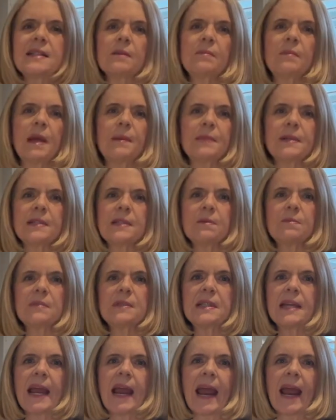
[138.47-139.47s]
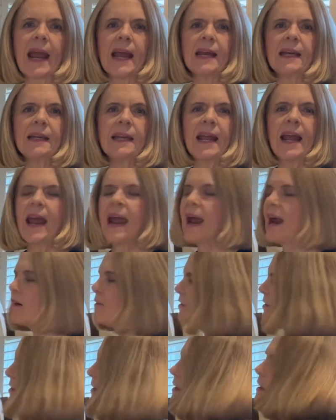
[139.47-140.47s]
and maybe some tan.
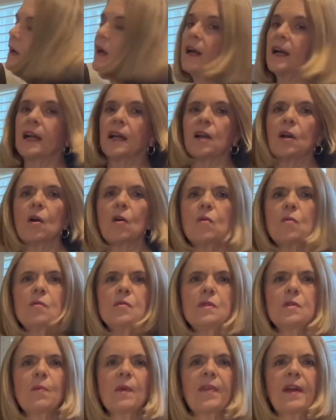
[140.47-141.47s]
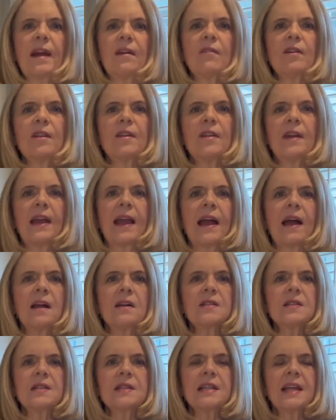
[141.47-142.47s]
Everything kind of goes with everything
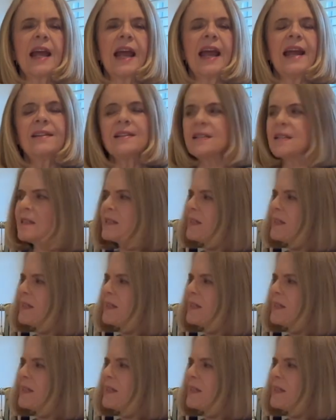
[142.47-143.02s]
else. This is